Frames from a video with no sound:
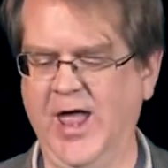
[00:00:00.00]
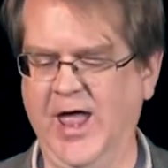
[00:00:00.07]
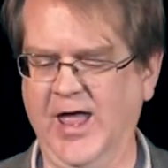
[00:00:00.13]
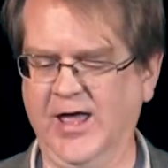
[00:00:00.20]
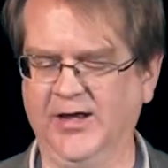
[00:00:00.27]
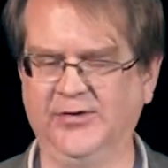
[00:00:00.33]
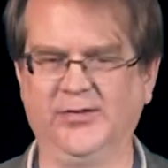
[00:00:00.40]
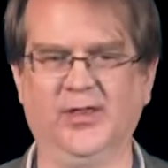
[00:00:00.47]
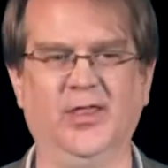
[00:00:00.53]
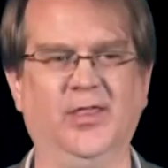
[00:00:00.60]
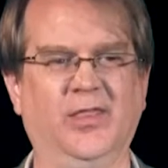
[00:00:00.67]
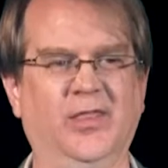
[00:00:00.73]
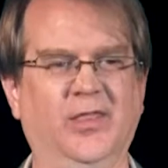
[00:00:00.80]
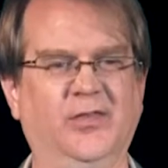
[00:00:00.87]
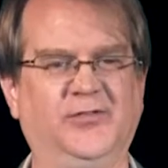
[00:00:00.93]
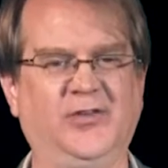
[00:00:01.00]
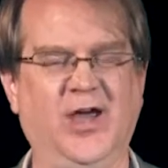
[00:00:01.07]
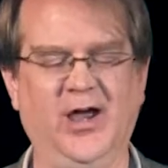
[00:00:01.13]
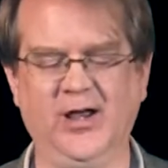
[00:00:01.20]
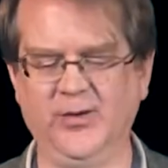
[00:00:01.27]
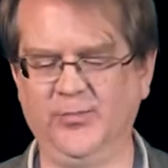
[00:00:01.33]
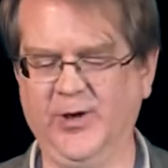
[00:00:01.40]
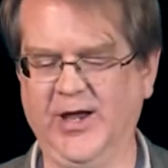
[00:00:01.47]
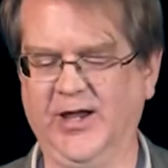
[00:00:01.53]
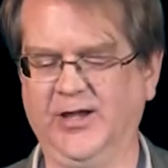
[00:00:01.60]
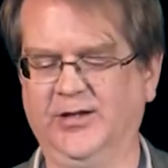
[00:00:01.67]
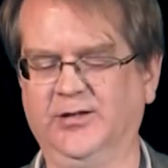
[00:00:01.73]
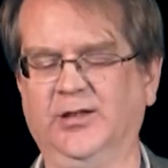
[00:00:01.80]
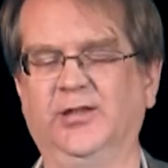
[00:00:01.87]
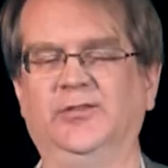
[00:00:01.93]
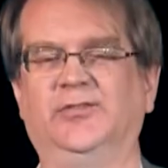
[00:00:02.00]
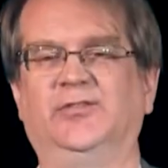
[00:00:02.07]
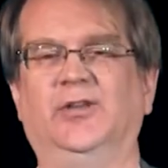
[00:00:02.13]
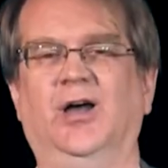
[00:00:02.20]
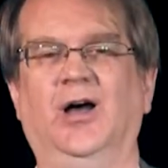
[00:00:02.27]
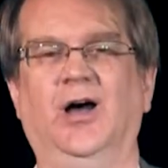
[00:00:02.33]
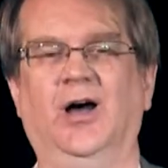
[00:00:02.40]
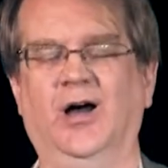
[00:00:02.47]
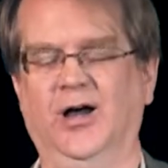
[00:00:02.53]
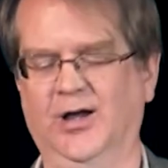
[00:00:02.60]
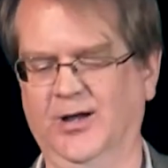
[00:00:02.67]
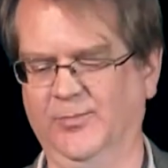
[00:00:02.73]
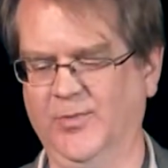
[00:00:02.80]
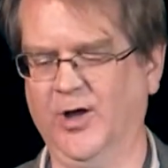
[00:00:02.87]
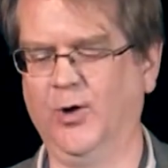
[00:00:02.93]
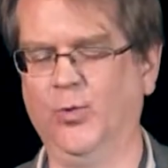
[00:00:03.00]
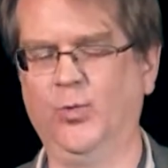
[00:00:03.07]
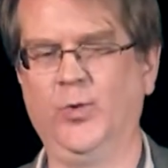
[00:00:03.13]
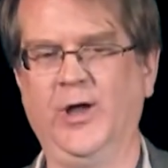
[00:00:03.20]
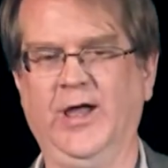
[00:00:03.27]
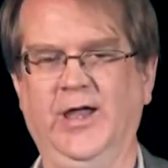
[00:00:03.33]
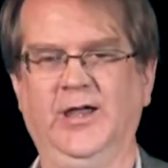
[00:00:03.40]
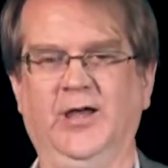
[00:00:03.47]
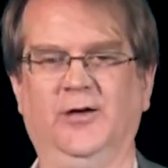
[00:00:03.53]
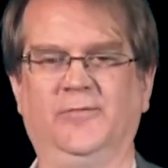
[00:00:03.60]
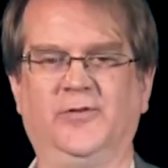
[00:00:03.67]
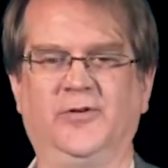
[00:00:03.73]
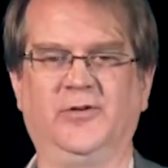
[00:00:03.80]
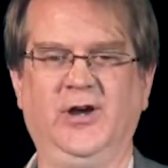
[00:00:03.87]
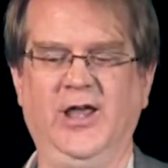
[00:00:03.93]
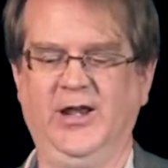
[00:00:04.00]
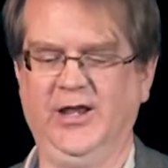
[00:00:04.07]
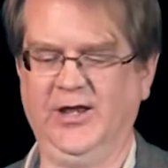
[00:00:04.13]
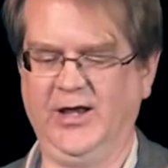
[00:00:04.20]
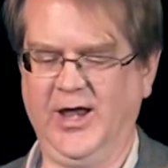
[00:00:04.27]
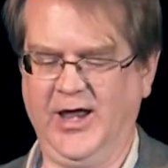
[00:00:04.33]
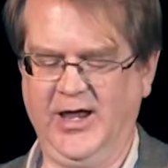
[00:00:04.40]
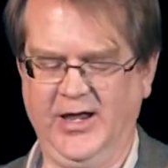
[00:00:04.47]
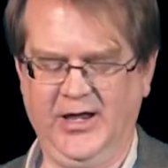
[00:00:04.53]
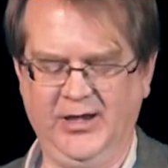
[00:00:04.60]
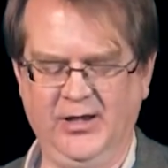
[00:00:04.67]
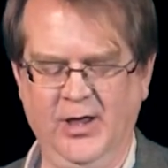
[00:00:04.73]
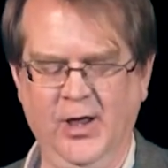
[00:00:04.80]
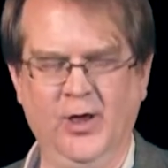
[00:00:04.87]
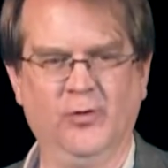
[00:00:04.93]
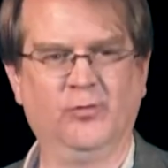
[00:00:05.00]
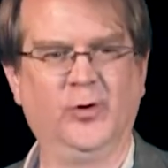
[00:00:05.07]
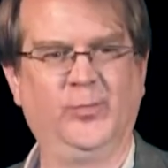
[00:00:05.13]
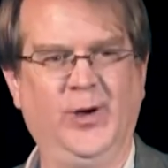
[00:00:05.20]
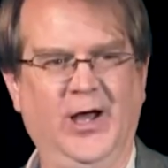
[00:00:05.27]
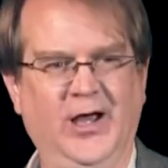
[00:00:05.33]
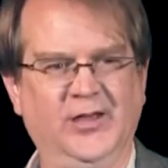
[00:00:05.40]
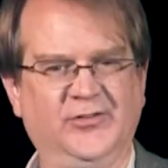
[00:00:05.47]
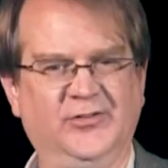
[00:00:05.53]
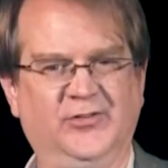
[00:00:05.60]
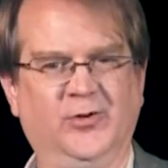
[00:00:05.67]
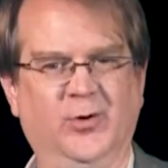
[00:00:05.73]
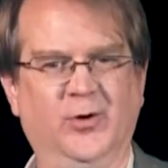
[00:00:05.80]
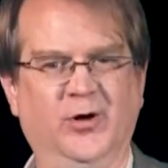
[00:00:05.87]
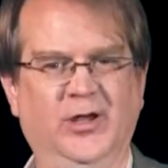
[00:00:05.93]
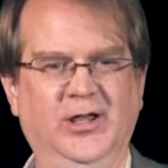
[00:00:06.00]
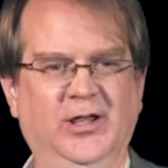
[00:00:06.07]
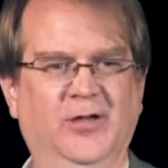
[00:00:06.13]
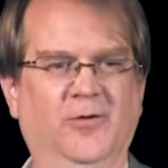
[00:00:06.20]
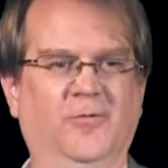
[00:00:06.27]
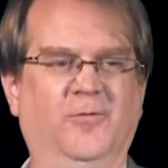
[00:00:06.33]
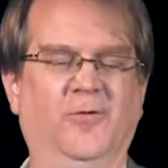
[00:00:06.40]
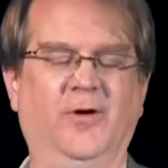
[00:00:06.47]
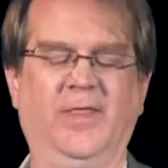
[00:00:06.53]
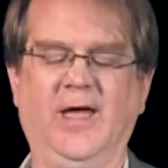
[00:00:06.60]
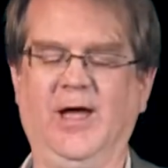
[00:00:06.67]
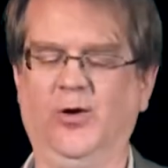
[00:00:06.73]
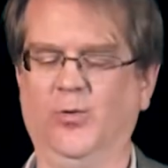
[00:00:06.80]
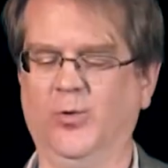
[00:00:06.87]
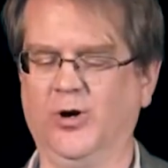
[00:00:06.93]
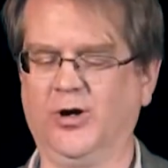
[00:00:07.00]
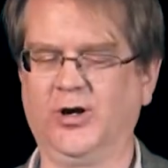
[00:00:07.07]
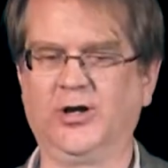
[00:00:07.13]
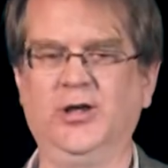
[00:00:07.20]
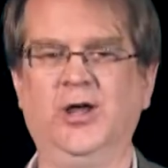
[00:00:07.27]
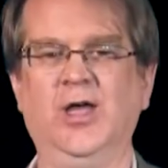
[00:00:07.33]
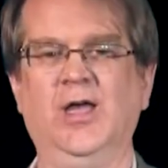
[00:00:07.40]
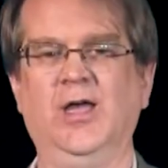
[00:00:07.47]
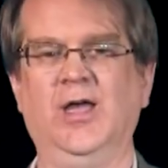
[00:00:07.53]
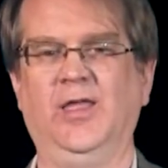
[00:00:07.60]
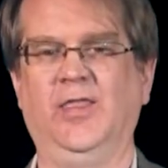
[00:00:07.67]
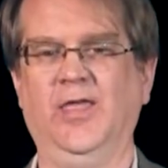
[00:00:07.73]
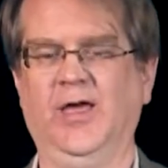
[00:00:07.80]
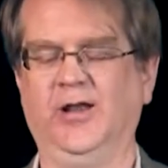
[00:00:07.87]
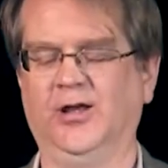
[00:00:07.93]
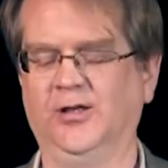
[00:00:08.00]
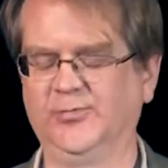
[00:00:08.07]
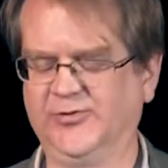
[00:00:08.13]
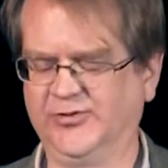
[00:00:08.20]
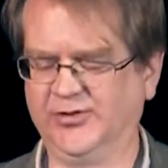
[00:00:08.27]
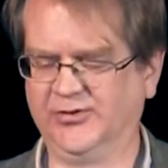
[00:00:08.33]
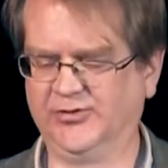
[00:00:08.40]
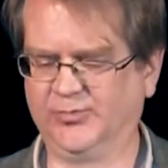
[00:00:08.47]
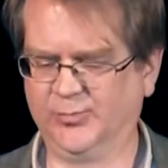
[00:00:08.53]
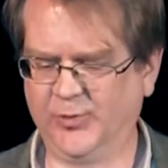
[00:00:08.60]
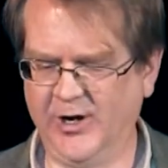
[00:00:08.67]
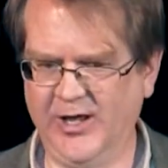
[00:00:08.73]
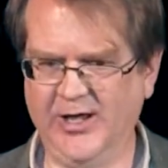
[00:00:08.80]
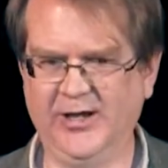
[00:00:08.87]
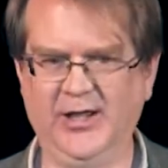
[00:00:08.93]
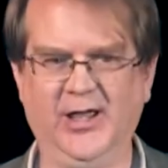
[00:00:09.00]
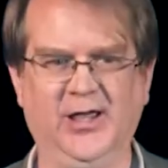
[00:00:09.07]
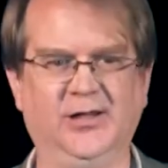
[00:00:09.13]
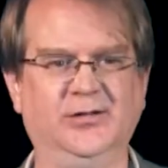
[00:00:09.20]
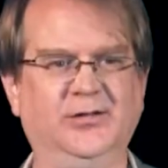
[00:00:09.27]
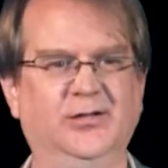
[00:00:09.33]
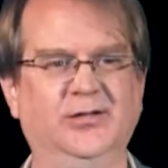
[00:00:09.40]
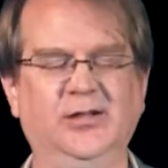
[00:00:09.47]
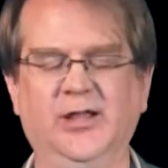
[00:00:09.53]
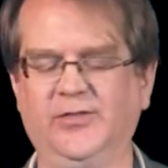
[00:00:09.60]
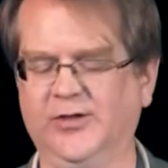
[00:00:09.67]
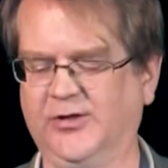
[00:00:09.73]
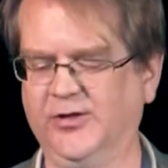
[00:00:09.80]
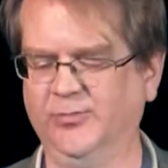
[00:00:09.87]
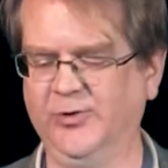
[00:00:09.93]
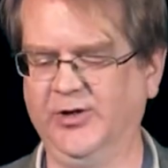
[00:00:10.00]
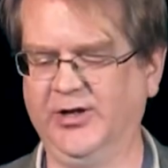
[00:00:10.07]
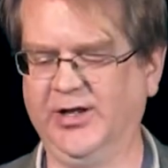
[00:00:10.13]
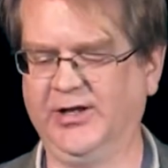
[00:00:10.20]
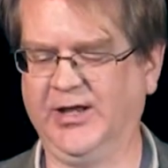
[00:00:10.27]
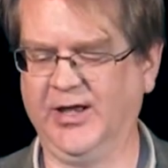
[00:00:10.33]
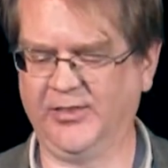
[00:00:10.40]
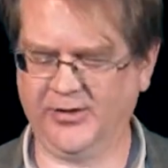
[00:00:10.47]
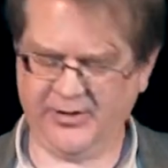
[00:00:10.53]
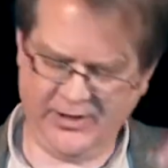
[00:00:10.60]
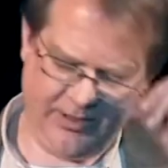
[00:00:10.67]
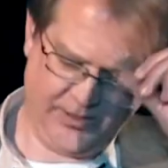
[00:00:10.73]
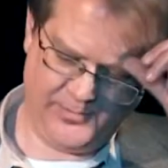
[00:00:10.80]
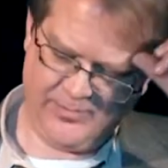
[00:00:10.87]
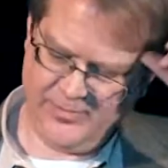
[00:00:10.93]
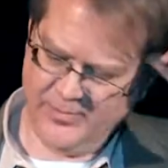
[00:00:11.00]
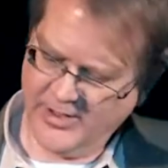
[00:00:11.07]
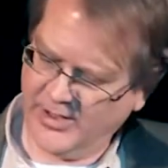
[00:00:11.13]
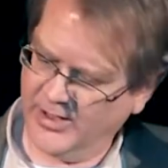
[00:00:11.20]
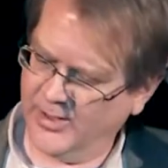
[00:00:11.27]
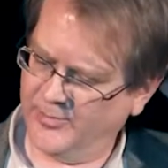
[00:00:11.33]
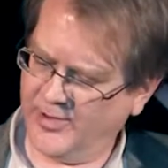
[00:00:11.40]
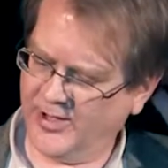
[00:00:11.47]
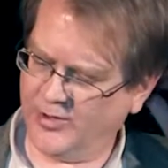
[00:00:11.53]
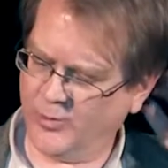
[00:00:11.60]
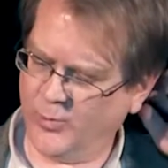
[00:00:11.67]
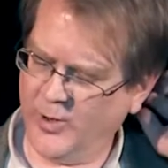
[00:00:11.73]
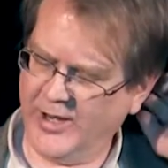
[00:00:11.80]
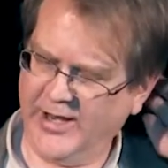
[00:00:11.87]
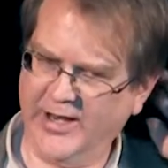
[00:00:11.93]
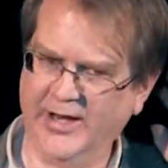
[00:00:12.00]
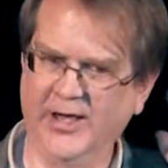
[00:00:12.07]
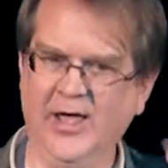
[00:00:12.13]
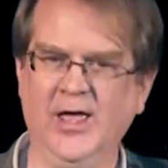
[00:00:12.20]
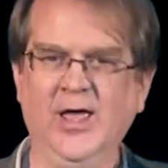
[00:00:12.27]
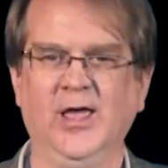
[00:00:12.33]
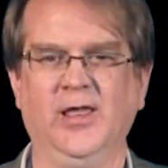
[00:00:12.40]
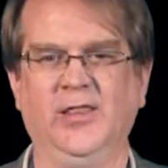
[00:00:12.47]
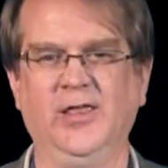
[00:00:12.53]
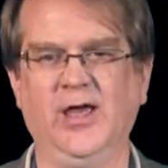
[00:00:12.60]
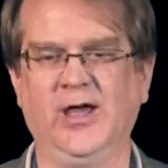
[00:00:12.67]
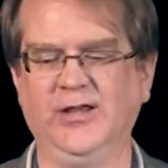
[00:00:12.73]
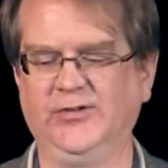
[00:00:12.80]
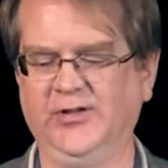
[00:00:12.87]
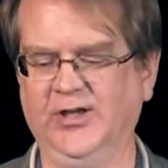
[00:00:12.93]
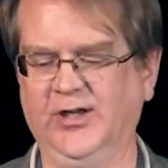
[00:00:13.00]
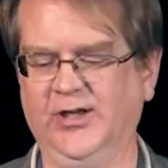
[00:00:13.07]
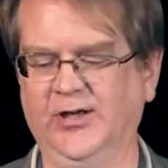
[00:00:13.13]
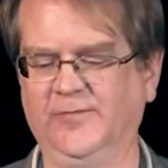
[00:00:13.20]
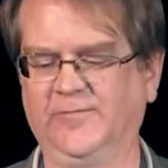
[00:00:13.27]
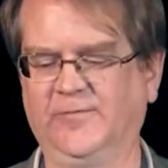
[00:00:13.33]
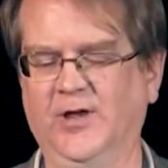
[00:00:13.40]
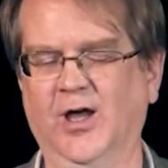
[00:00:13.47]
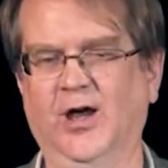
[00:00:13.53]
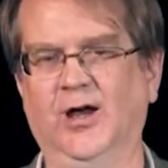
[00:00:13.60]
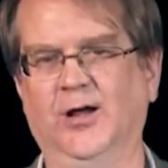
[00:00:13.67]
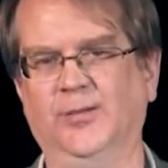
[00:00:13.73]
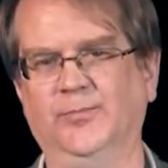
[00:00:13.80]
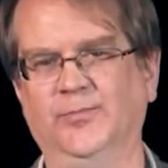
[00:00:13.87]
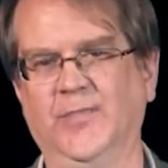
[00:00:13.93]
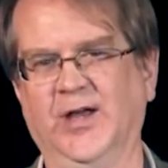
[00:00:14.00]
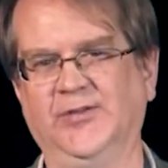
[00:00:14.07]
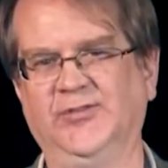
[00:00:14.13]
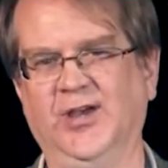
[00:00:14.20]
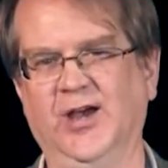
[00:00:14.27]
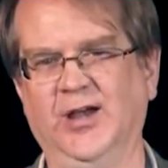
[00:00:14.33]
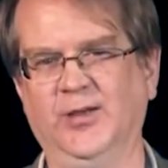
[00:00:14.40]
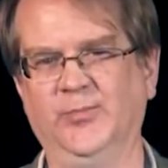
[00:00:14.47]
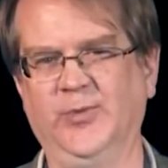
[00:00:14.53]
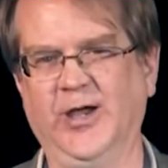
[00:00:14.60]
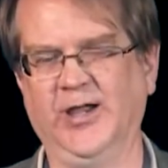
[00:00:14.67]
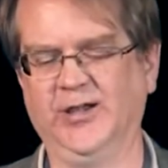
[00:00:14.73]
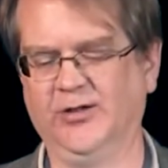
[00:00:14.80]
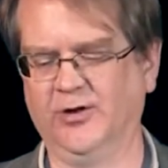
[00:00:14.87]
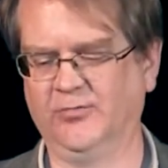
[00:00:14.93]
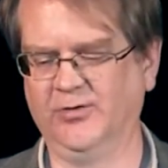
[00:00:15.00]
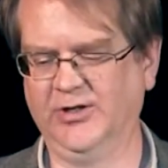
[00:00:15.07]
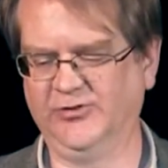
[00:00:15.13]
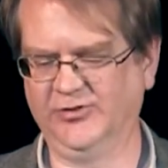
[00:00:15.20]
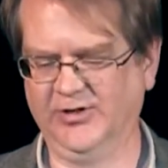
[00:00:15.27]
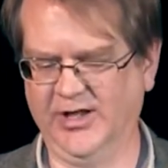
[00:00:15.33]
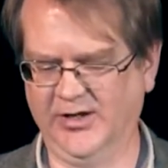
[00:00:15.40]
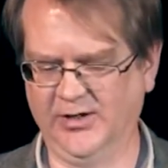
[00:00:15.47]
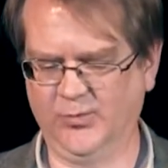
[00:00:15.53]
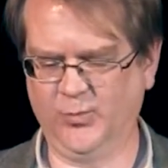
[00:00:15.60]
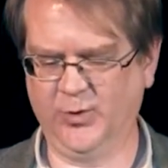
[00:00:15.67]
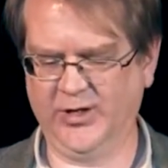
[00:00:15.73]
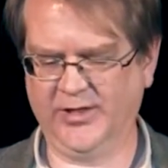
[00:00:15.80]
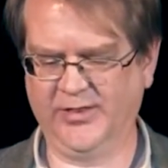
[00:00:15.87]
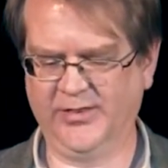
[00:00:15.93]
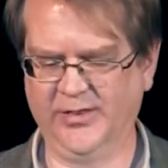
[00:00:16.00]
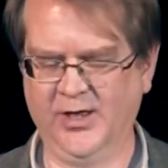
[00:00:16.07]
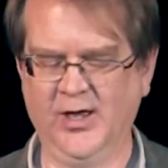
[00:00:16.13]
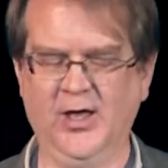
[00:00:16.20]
And Time Bank is a way of creating a repository for that work that helps to spread and knit the community together in a better way. The idea of a time bank originated with